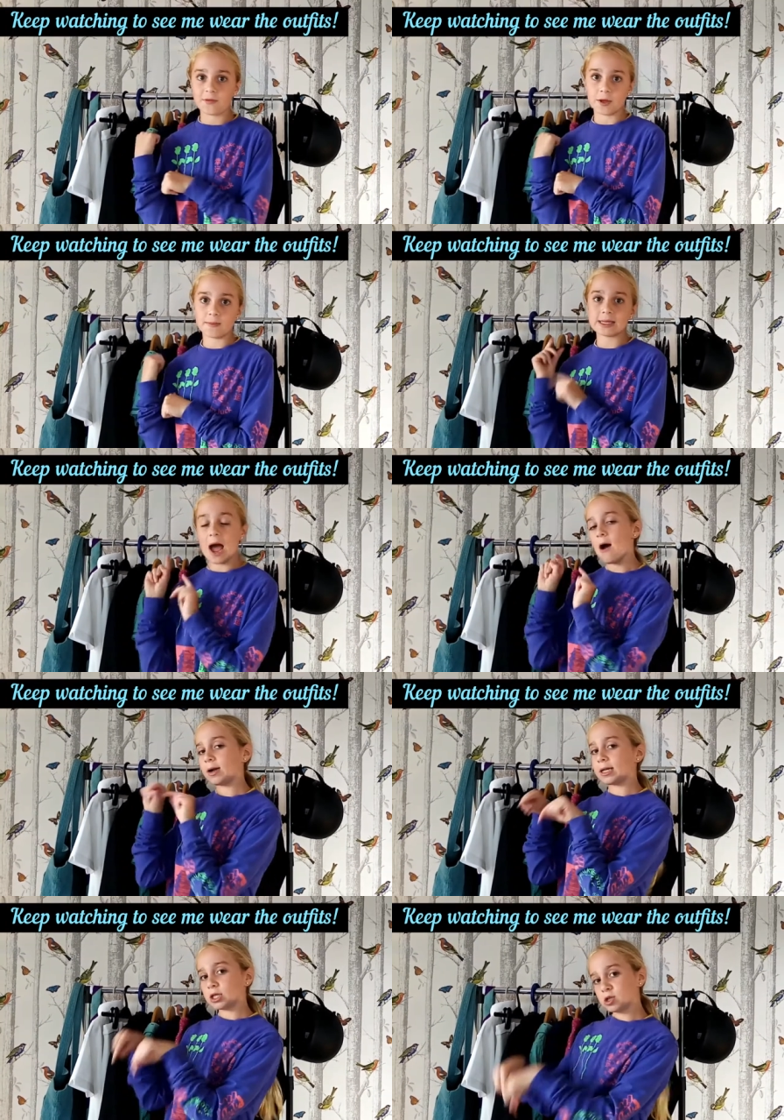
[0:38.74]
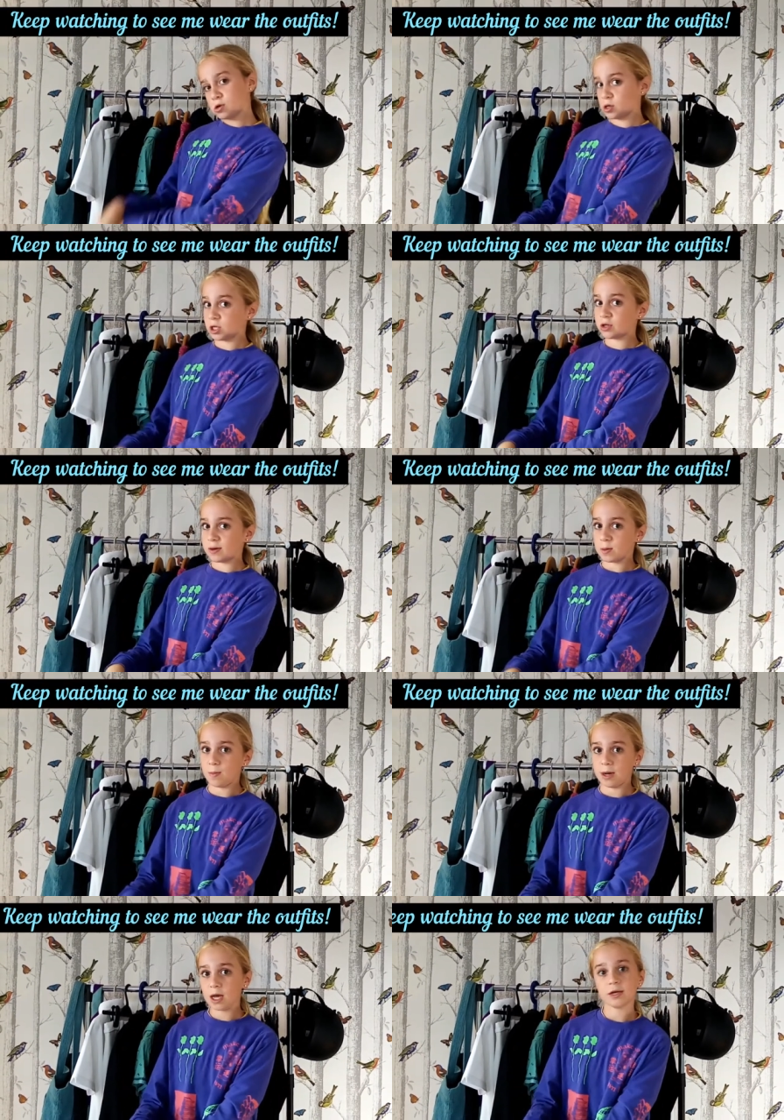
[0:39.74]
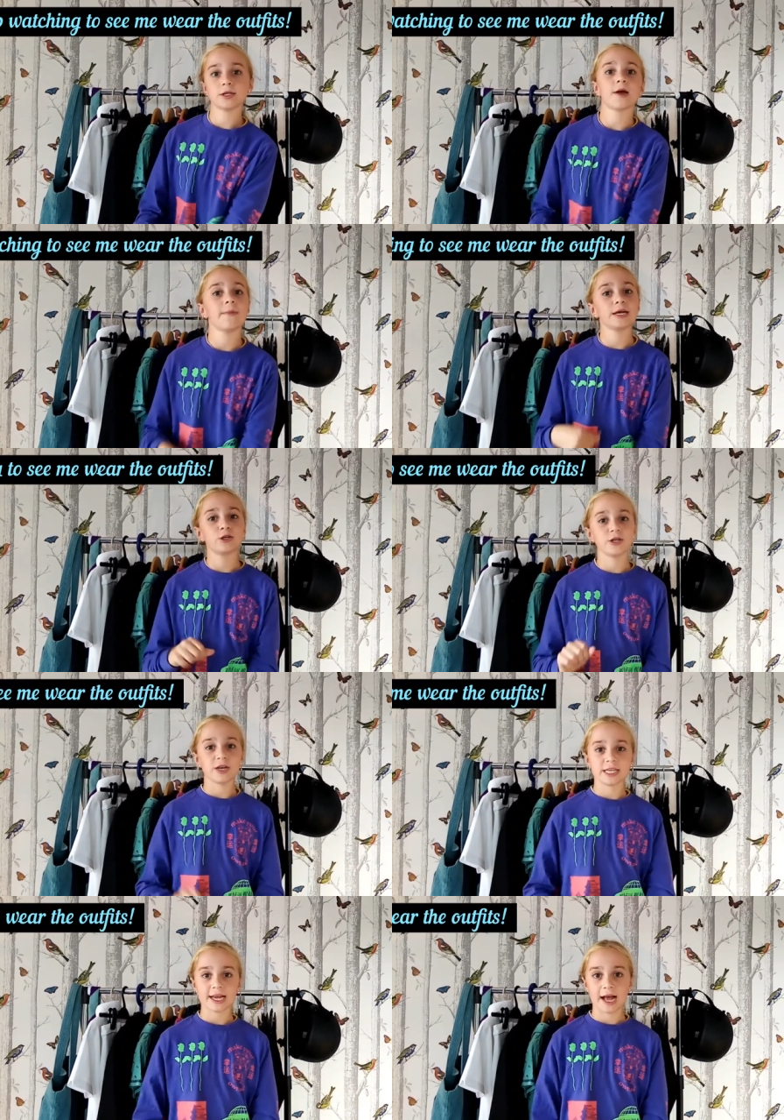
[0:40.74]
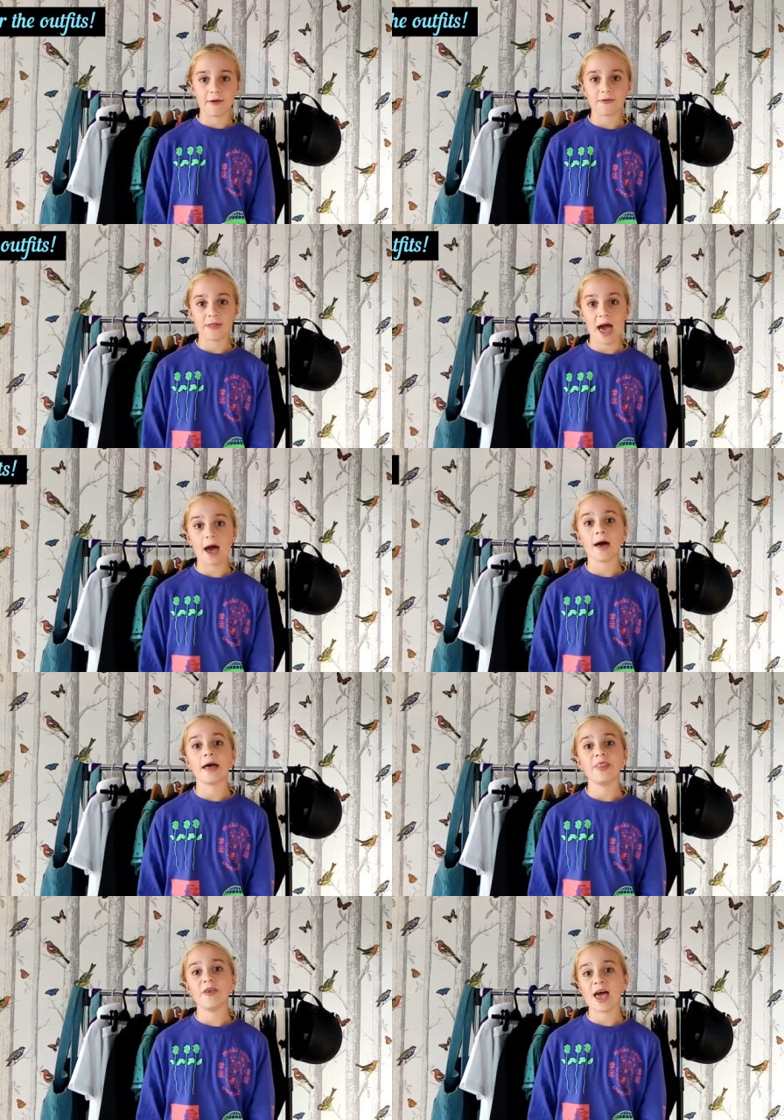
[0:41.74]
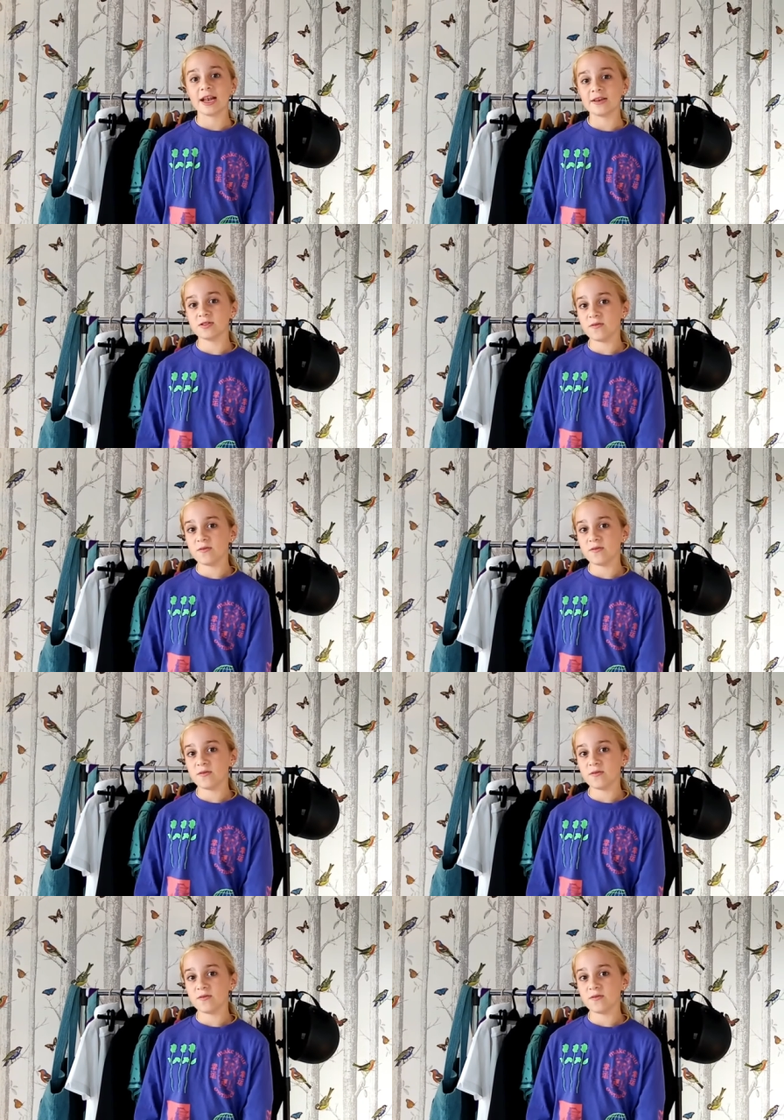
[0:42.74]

them down in the description below. So make sure you go check out that at the end of the